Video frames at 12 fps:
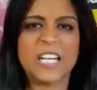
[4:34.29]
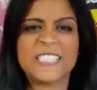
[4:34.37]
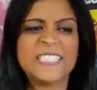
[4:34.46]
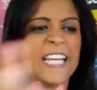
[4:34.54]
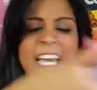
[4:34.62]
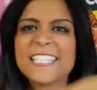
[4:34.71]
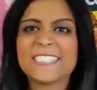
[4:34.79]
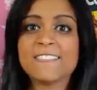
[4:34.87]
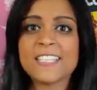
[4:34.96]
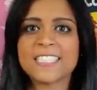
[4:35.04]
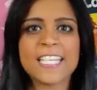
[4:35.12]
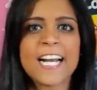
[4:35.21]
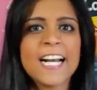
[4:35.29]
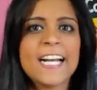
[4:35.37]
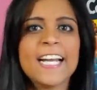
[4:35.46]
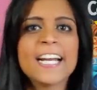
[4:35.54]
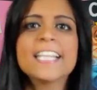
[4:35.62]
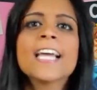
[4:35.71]
I see ass raw sticking
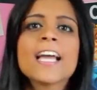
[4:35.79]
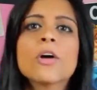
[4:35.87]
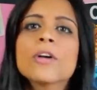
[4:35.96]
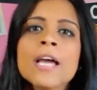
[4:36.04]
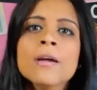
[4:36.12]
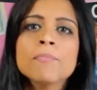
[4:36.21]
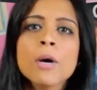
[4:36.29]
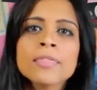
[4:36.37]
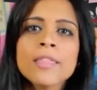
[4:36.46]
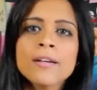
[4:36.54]
it down in you, okay? What